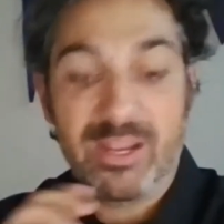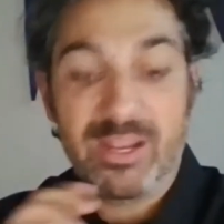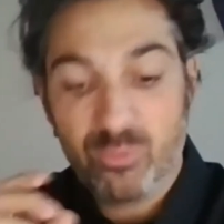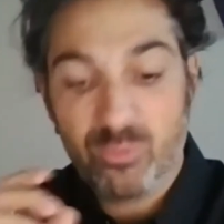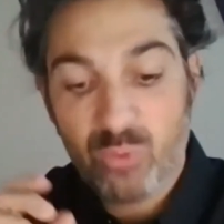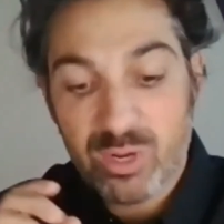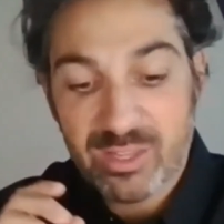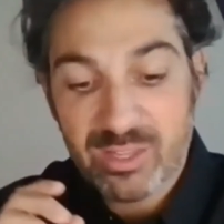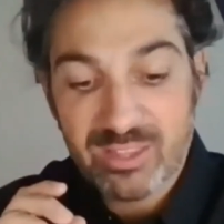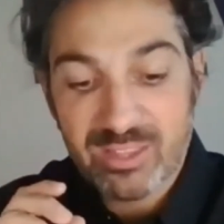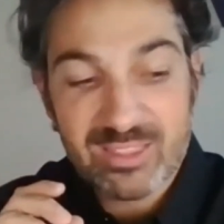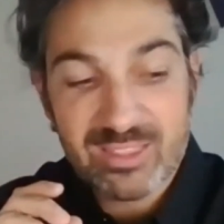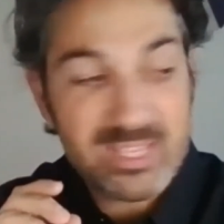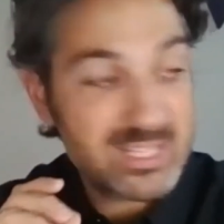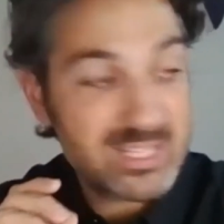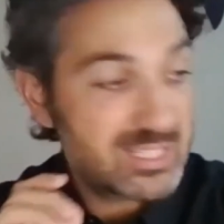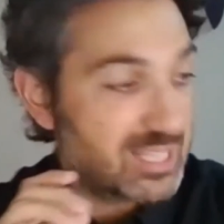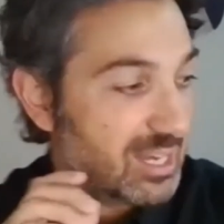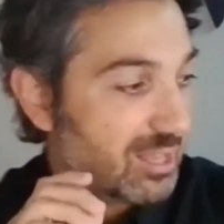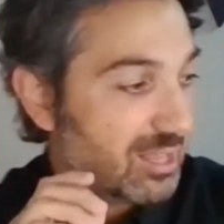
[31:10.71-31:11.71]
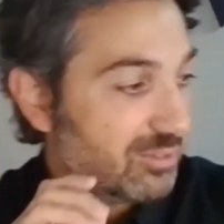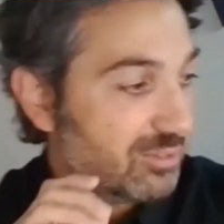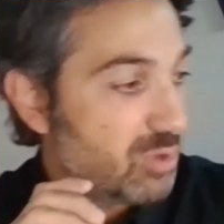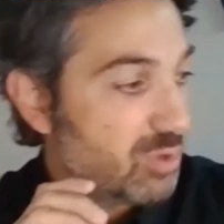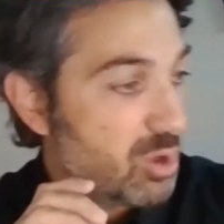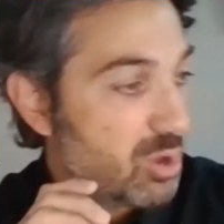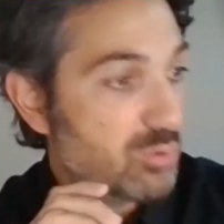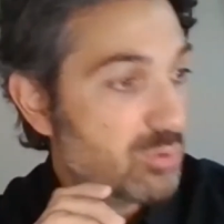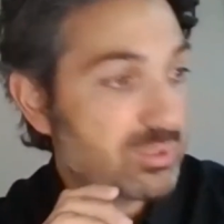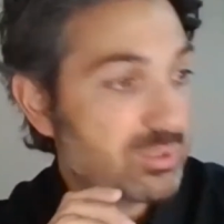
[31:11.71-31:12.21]
And one of the things that I'll
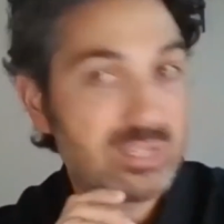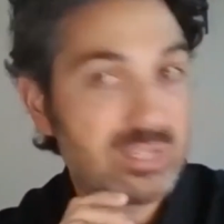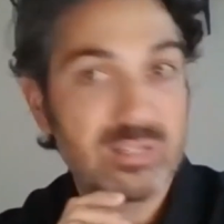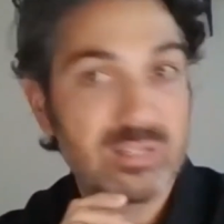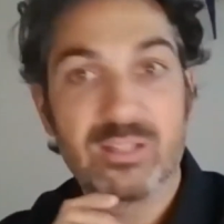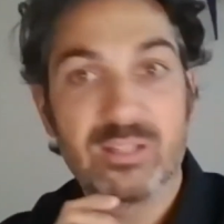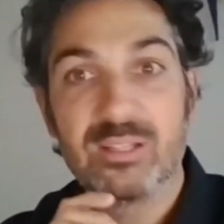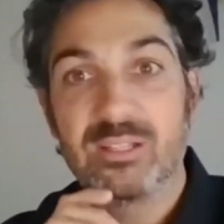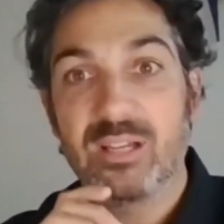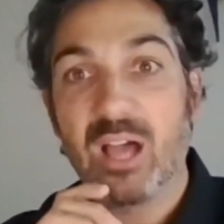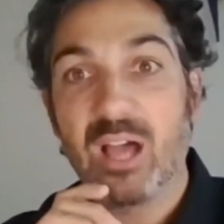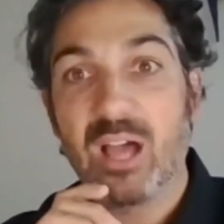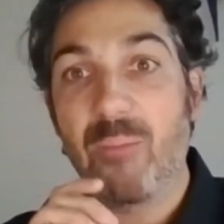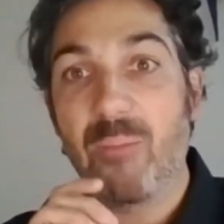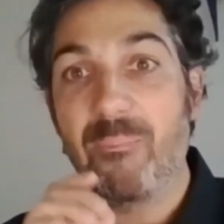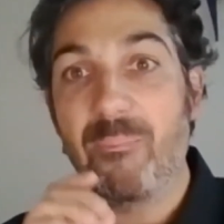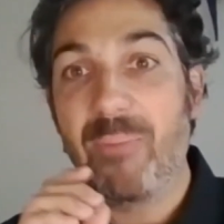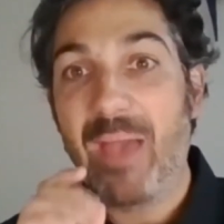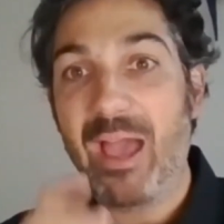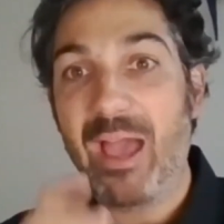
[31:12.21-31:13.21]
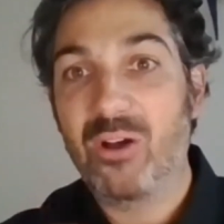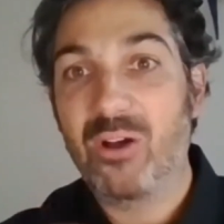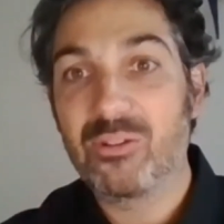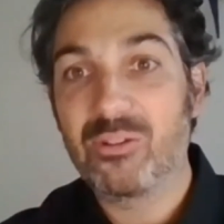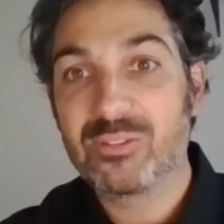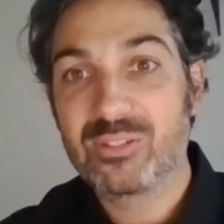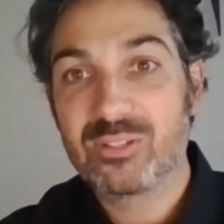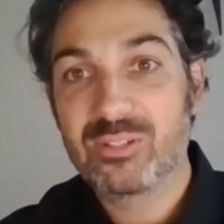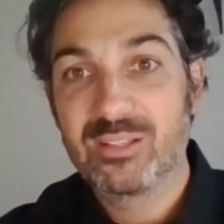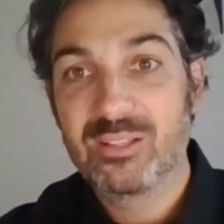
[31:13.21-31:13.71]
note about
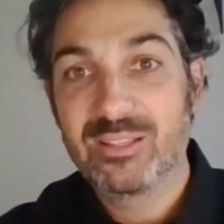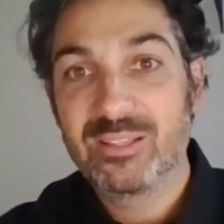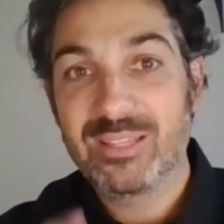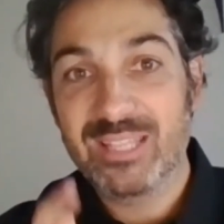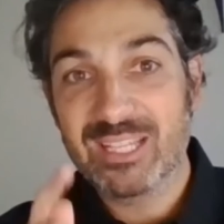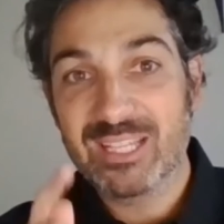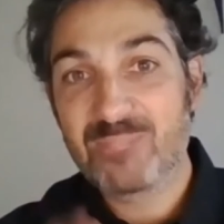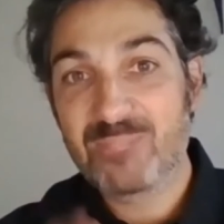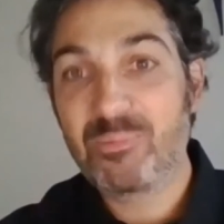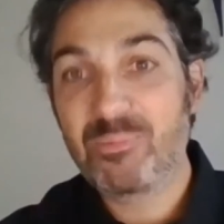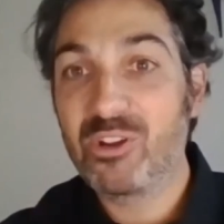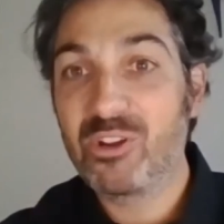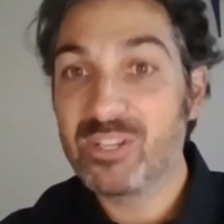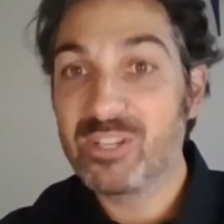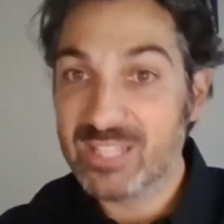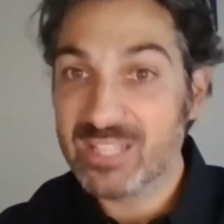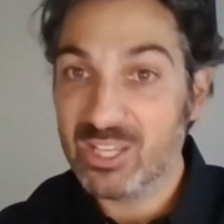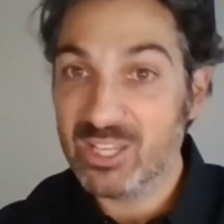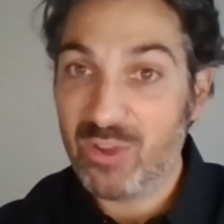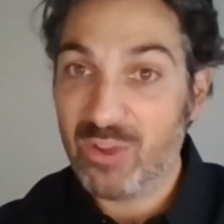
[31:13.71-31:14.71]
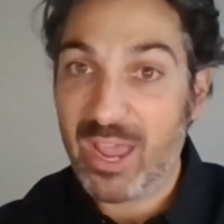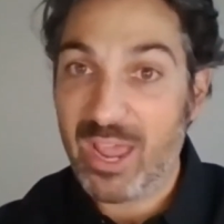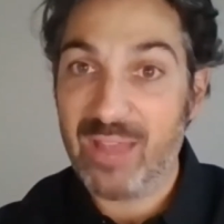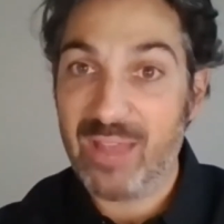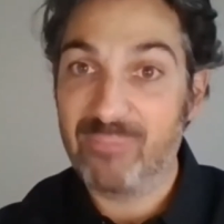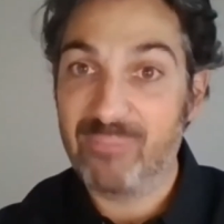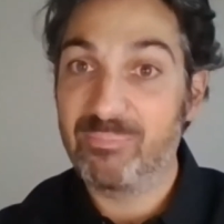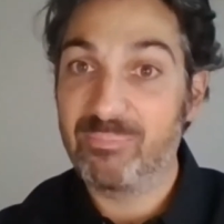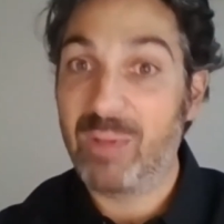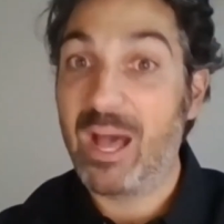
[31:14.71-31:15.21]
the experience that you
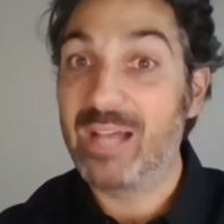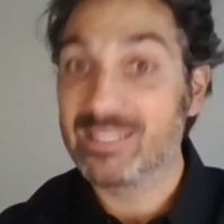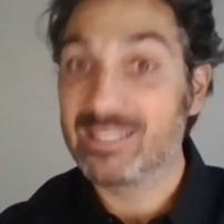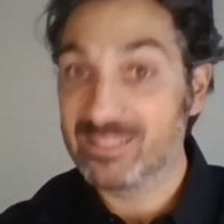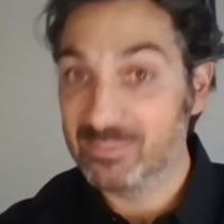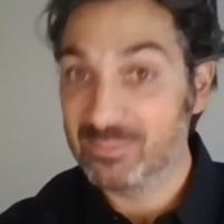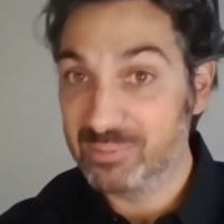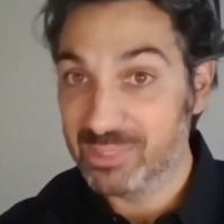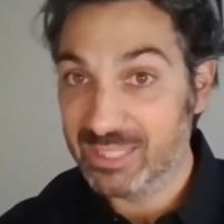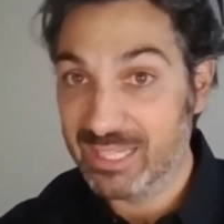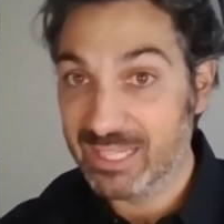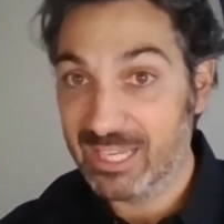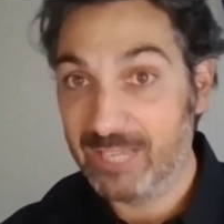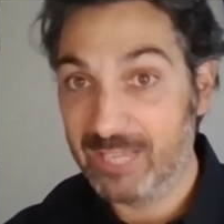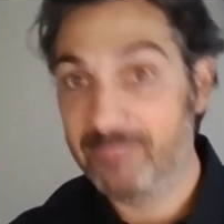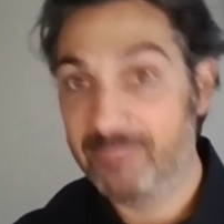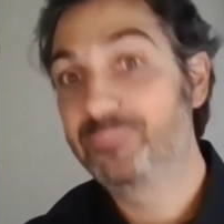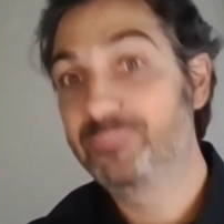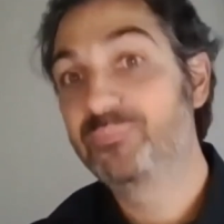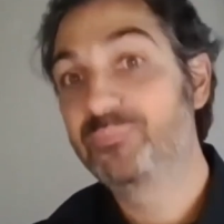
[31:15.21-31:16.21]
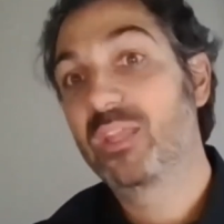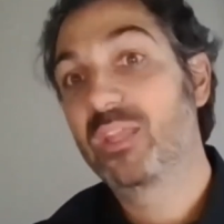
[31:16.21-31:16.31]
had, possibly Kim,